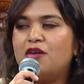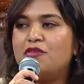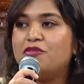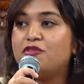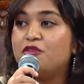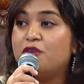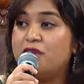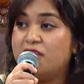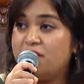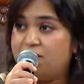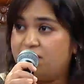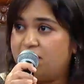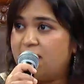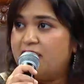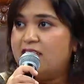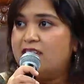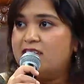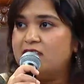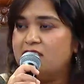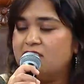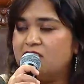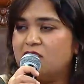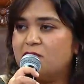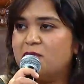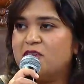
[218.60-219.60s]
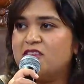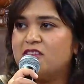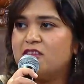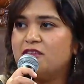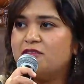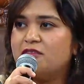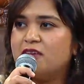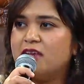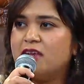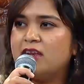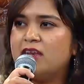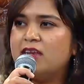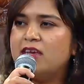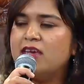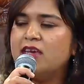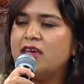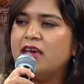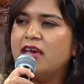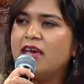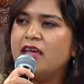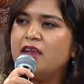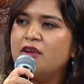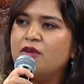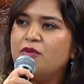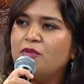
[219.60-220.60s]
for events specifically,
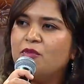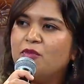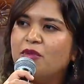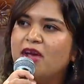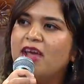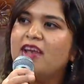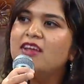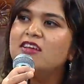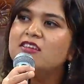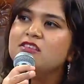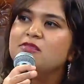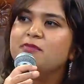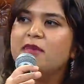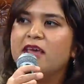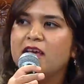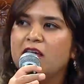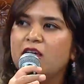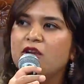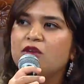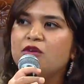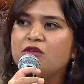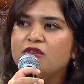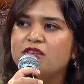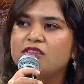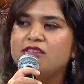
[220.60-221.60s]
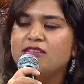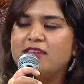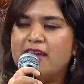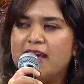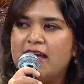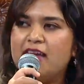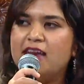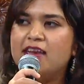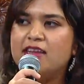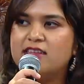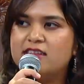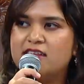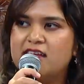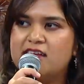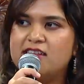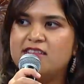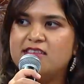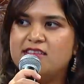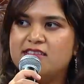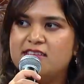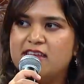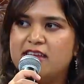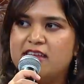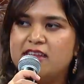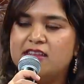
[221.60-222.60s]
and where does Bengaluru stand in that
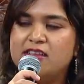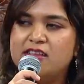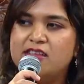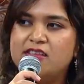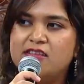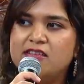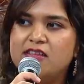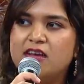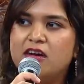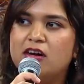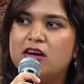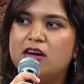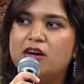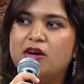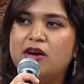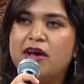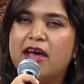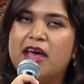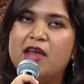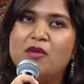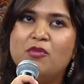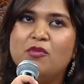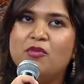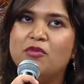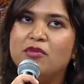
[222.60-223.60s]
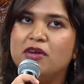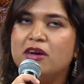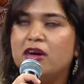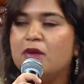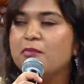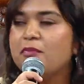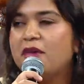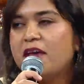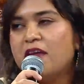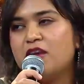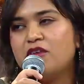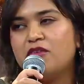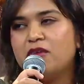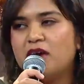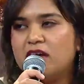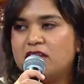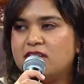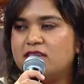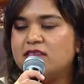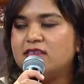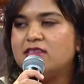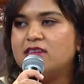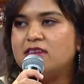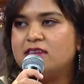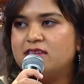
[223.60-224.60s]
sense and compared to other
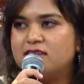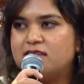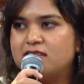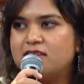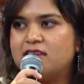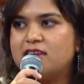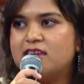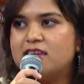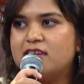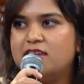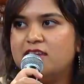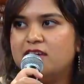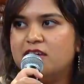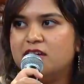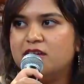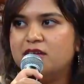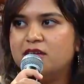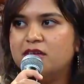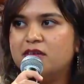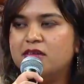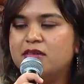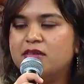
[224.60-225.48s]
cities in India?